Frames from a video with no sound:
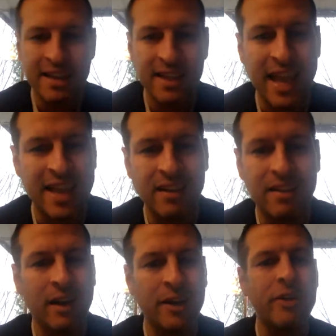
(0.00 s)
I think
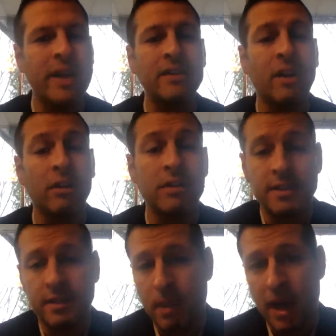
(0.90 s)
anything under $8
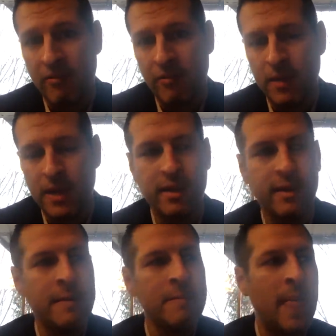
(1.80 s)
is a buy for me.
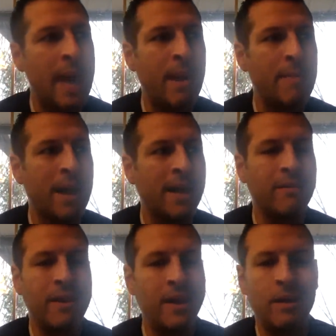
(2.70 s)
Am I buying
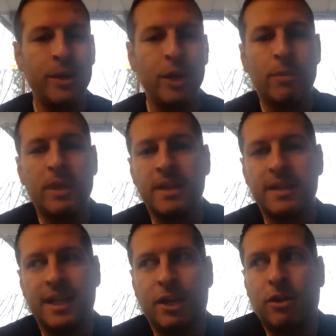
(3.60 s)
it right now? No,
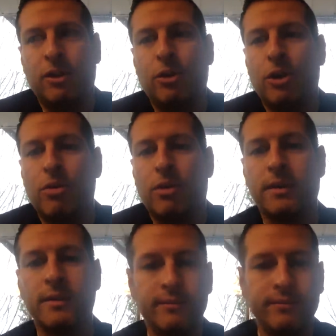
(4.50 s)
because it could go
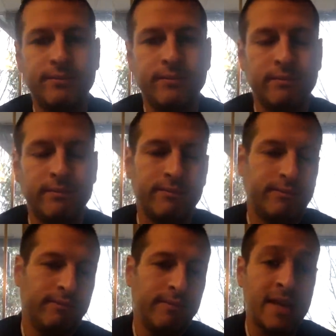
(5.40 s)
lower.
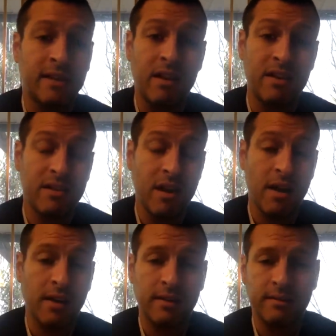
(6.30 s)
Has a lot of
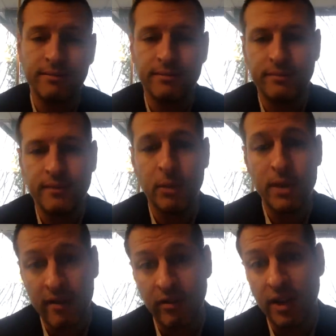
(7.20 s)
stock. And when
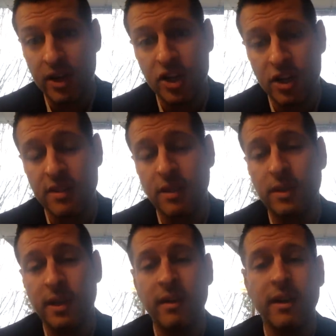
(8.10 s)
you have a lot of shares
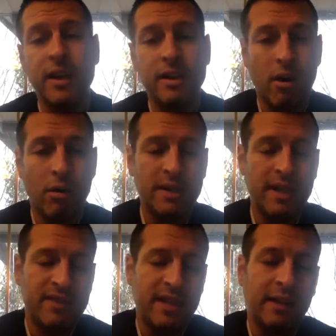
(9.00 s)
out there, you always
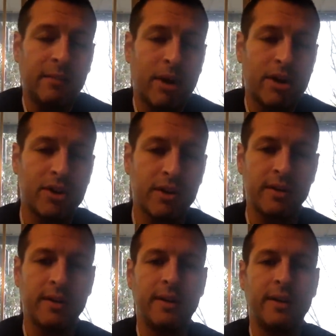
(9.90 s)
have selling pressure
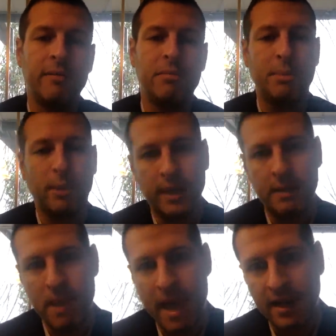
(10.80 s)
people are going
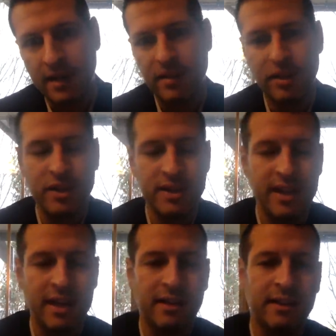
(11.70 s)
to panic and they're going to
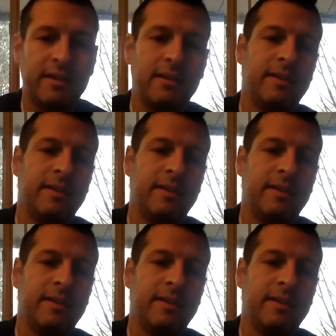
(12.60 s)
sell.